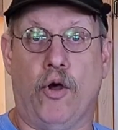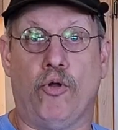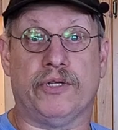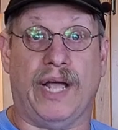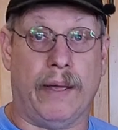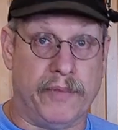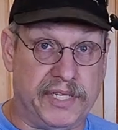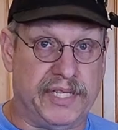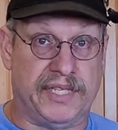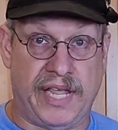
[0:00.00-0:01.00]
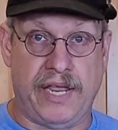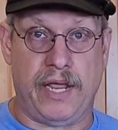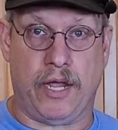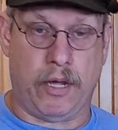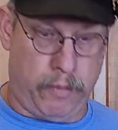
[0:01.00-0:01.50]
the whole time this is
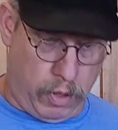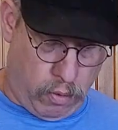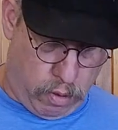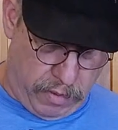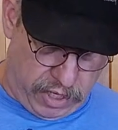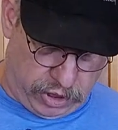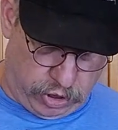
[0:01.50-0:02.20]
heating up, you wanna make